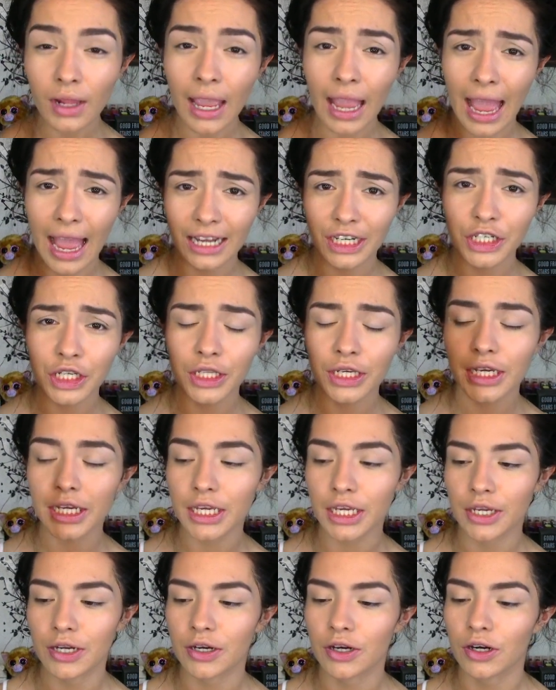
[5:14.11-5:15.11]
Ashley
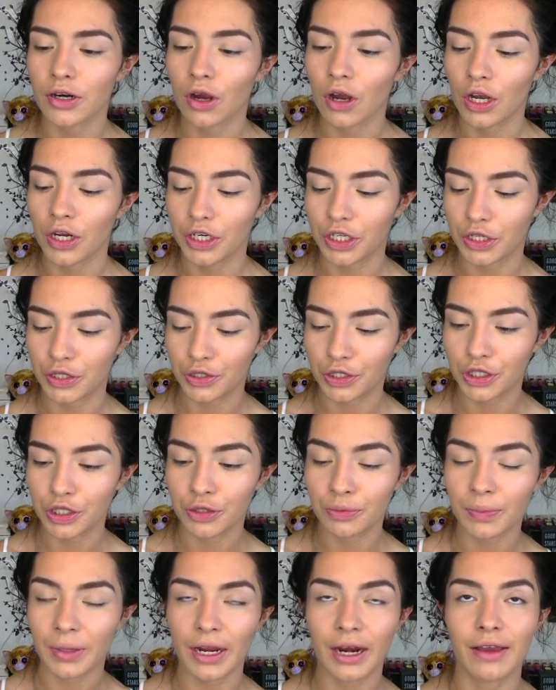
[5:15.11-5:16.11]
here on
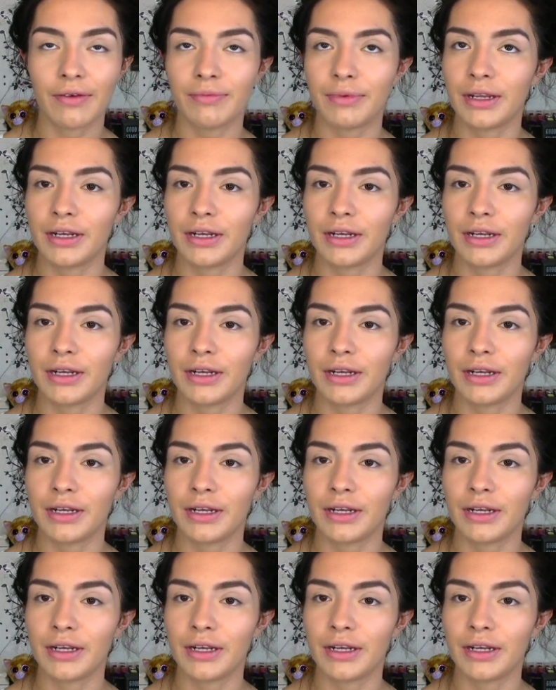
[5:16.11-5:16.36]
YouTube that I've